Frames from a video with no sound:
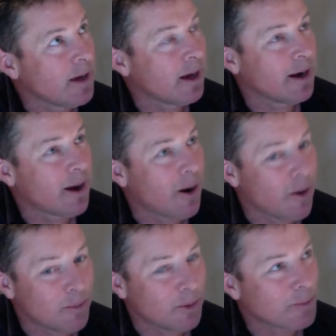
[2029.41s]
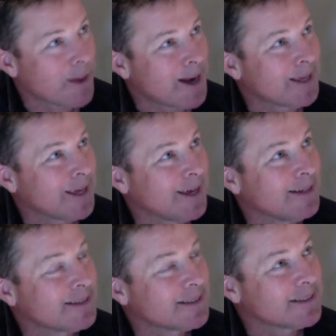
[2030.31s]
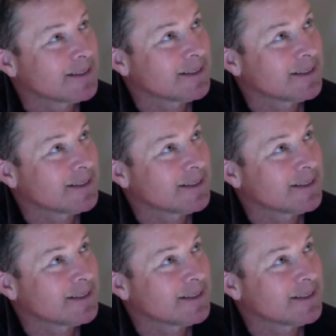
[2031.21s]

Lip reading: at Holbrook Paddock Eggs,